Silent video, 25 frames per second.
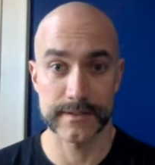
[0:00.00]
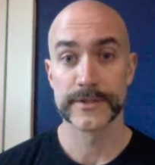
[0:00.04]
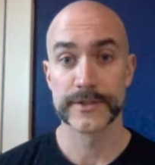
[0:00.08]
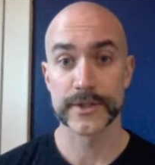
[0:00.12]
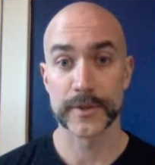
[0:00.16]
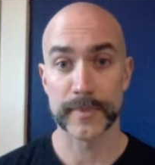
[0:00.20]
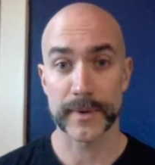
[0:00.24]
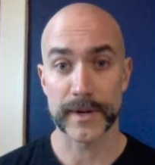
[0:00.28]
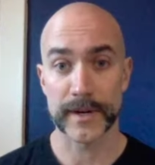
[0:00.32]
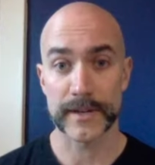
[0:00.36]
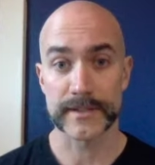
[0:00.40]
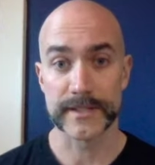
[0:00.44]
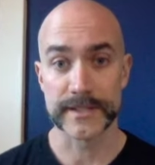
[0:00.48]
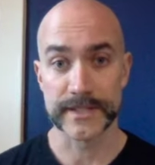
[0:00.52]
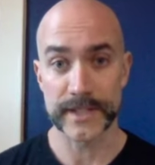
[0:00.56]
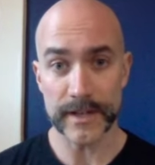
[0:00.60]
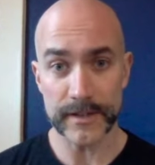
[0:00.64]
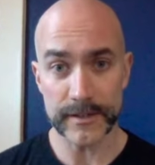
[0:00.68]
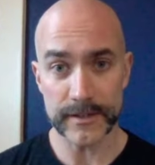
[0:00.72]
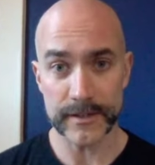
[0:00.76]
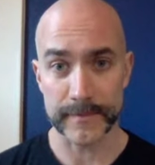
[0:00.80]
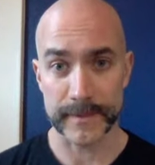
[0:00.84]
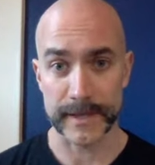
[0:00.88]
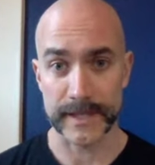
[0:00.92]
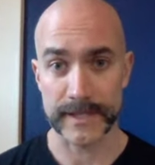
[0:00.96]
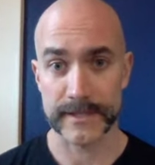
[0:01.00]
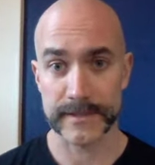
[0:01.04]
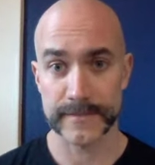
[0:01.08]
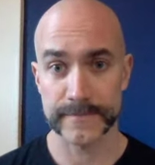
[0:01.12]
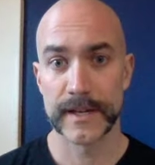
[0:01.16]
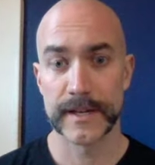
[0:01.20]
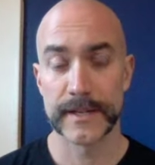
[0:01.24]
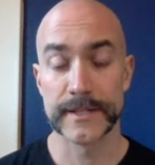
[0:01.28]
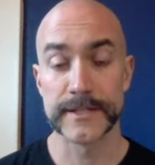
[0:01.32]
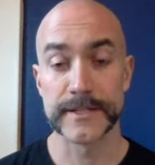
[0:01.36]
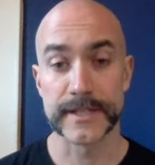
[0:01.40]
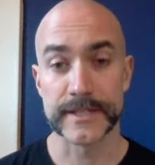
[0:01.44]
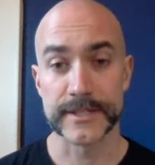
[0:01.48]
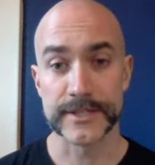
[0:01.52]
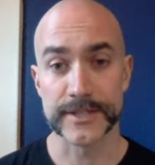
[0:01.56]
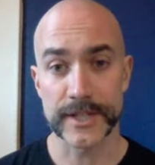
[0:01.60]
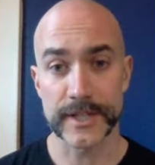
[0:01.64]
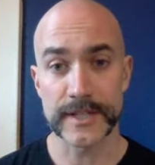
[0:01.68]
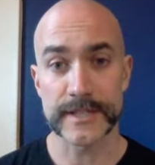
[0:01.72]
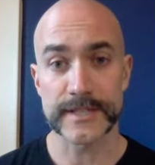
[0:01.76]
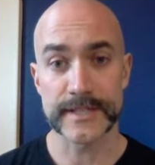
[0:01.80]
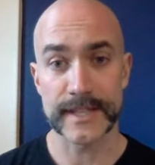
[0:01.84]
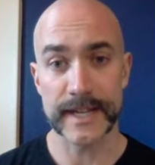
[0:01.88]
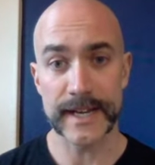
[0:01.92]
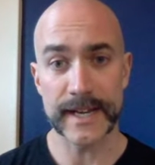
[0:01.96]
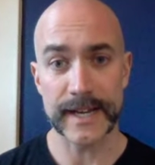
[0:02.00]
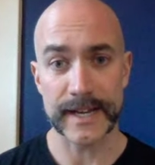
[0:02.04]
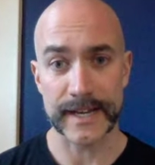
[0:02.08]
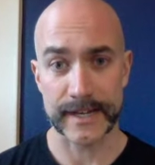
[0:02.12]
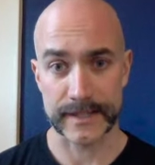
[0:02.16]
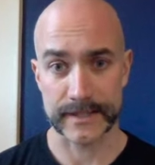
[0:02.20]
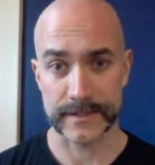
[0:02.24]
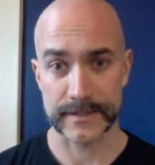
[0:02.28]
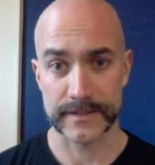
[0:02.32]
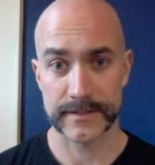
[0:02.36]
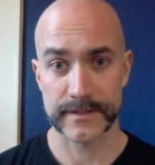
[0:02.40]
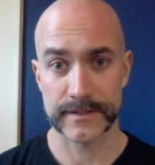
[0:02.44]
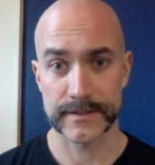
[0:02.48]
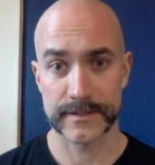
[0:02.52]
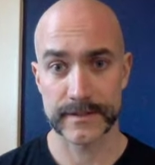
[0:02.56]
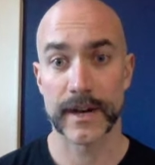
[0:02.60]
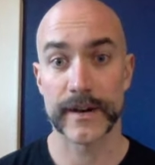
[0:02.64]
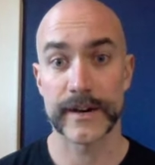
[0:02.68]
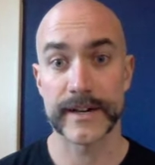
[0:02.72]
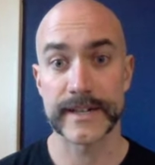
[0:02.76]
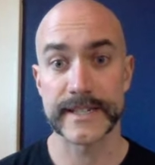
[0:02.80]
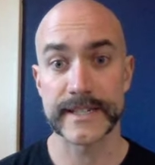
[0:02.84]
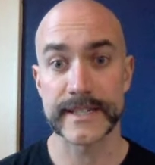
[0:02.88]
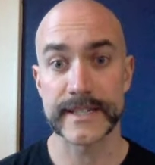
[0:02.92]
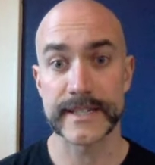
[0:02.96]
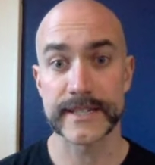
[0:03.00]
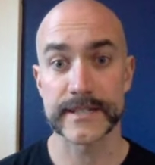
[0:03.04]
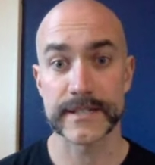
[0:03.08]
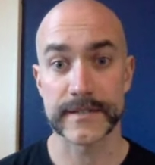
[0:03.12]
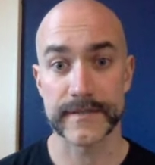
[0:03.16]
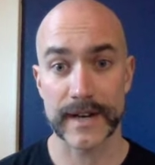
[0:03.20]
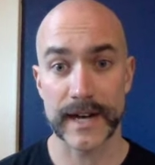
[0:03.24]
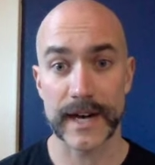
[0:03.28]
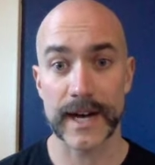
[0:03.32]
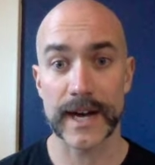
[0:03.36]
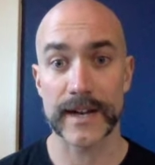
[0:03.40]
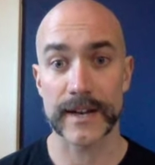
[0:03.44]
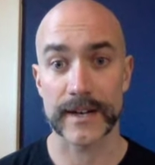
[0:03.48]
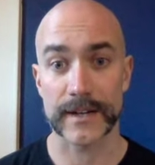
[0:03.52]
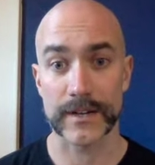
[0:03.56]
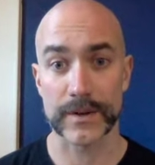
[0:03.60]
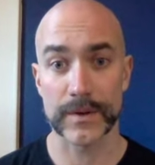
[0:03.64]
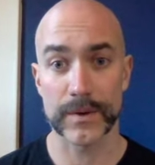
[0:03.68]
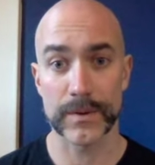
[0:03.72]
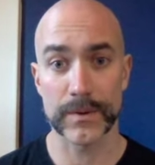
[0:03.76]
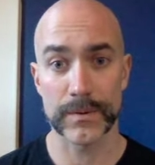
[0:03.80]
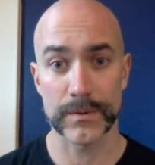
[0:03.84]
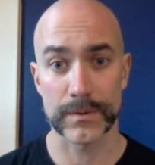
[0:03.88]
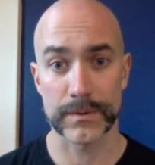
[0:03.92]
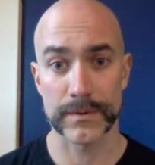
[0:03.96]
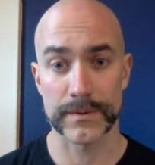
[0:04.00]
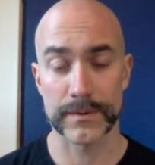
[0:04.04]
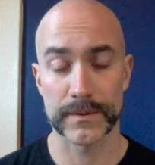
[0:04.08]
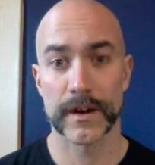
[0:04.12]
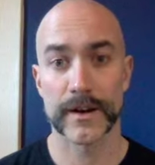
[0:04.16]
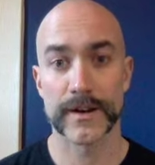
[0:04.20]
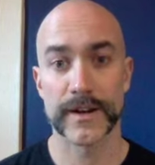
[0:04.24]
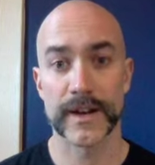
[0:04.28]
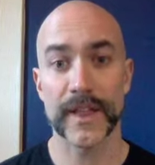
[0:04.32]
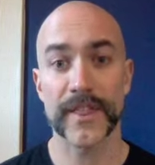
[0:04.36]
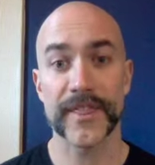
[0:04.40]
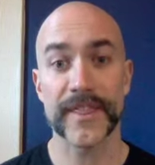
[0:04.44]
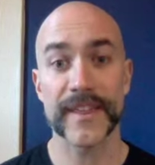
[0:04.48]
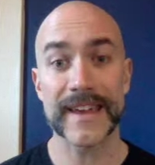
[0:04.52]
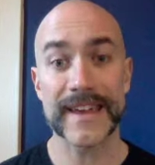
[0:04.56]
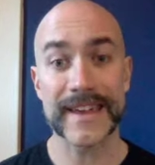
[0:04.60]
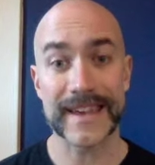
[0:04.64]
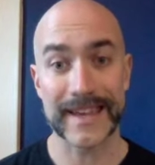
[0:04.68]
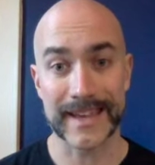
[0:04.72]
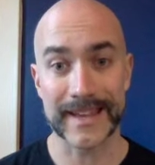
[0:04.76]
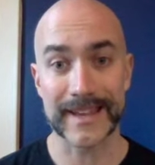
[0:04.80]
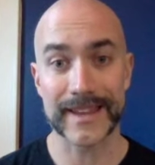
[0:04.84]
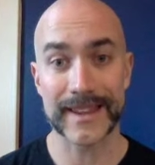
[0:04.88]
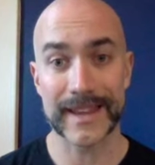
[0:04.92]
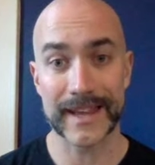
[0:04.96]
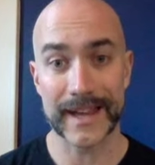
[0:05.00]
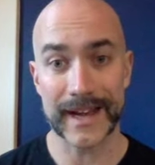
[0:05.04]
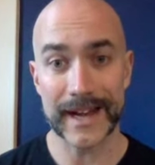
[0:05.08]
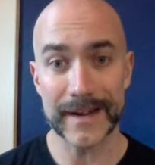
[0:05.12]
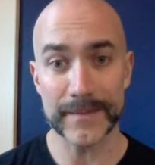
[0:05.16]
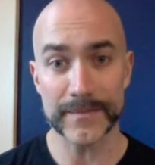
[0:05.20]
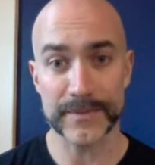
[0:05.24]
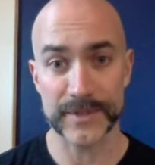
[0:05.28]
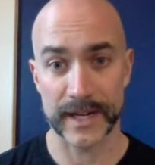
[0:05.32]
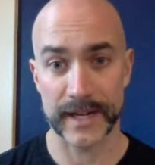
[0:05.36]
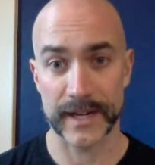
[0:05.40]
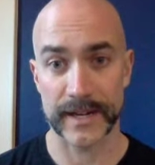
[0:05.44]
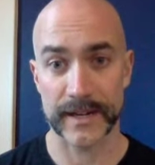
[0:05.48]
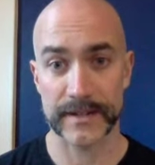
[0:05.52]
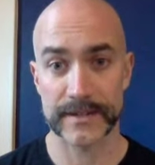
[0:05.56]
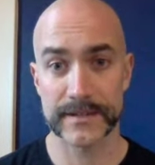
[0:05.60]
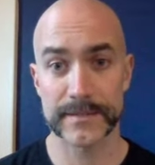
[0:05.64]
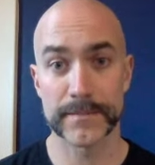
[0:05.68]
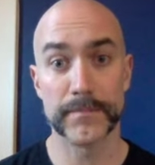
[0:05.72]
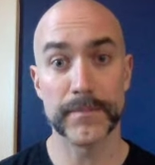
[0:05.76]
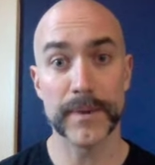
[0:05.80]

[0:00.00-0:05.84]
So Berkeley's argument is that just as our ideas of hot and cold are nothing in the objects,